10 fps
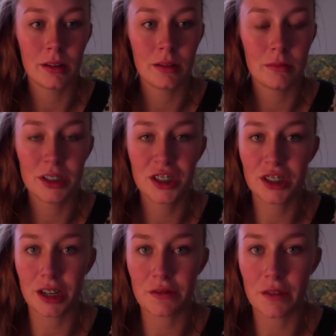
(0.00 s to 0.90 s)
when she
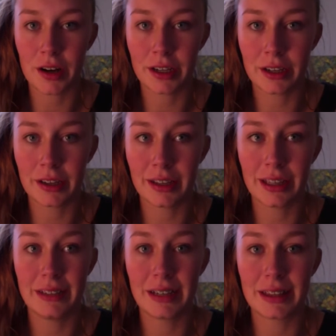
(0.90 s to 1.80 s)
starts running
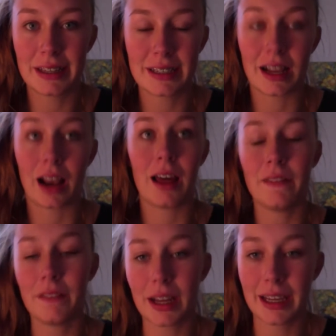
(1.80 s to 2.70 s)
you get this
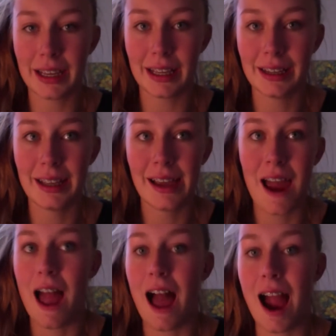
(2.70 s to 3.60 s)
lovely
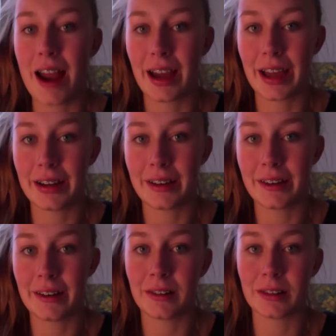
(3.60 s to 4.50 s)

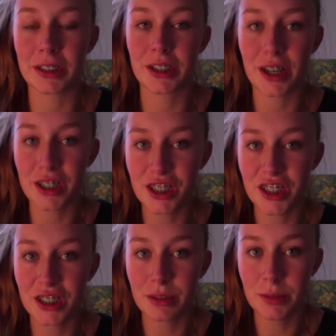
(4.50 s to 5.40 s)
Highlander or
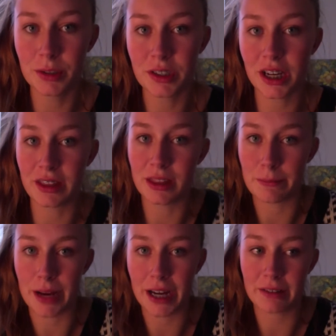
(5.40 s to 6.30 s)
Scottish music in the
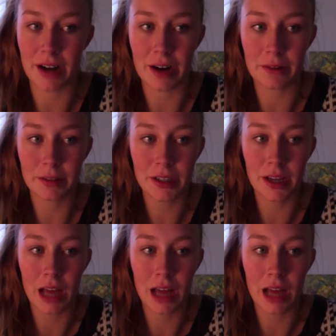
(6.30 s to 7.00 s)
background,